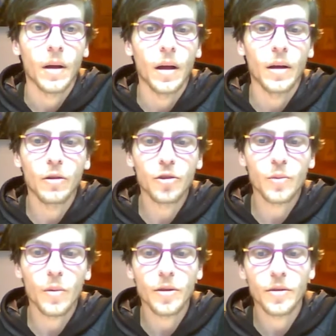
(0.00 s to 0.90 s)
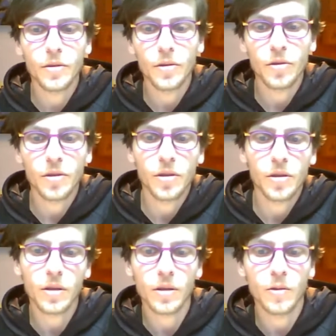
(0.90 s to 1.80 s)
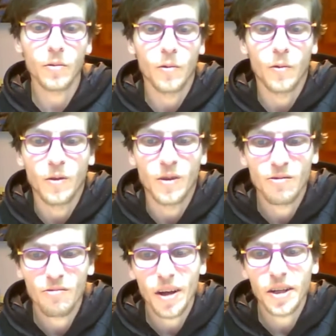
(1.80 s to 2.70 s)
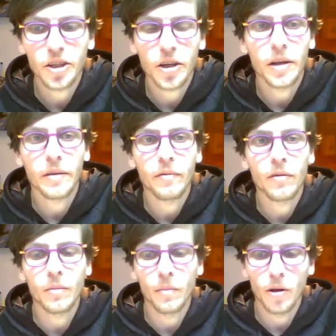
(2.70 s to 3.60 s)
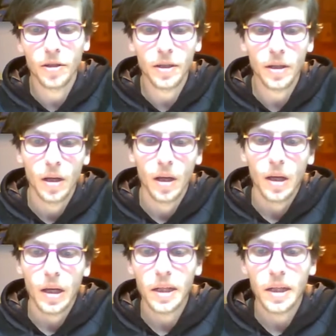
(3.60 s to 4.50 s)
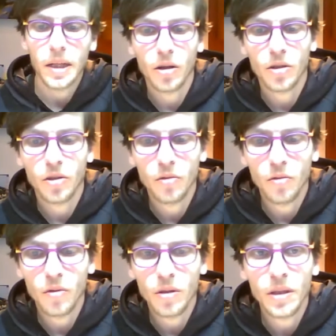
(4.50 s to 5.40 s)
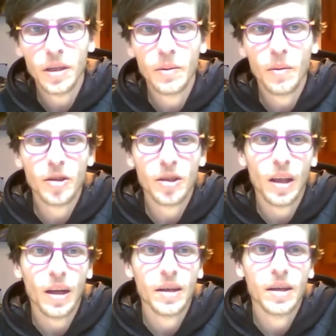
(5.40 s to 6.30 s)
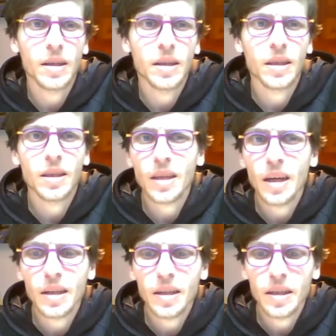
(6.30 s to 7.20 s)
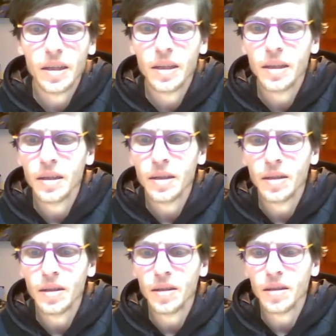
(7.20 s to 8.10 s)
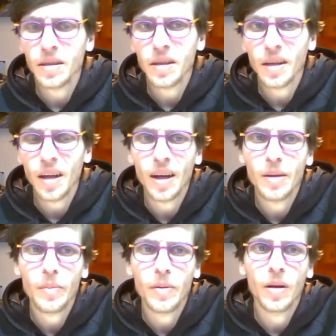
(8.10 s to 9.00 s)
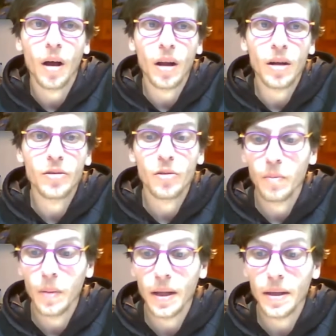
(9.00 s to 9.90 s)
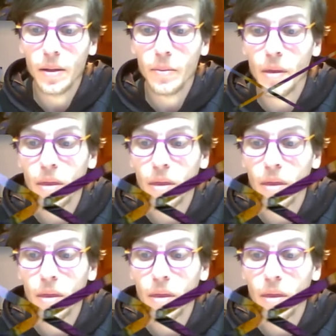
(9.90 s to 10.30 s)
I also wanted to use the right shade for the body. In the cartoon he was like a sandy type color to blend in